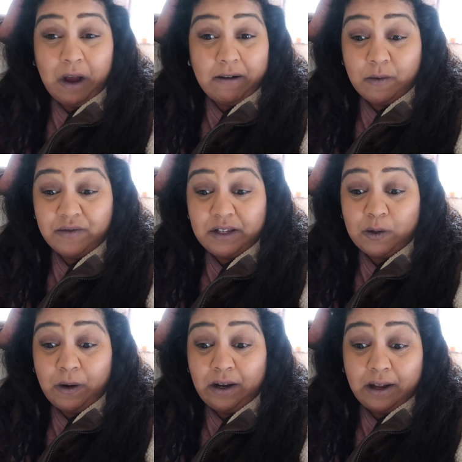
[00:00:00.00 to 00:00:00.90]
where I want the
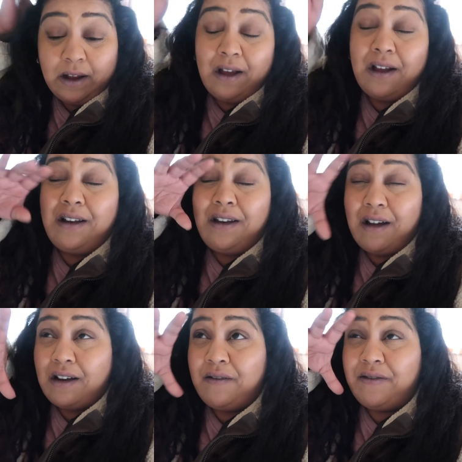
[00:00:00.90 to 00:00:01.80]
toilet,
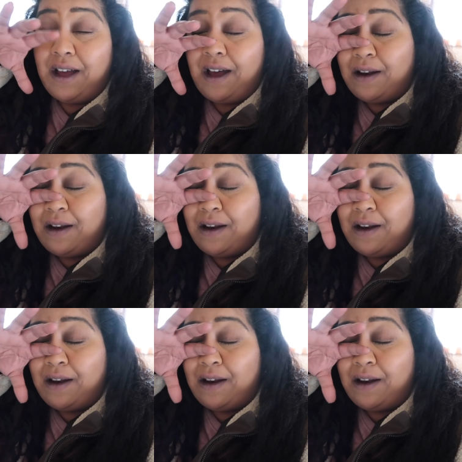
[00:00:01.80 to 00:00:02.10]
none of that.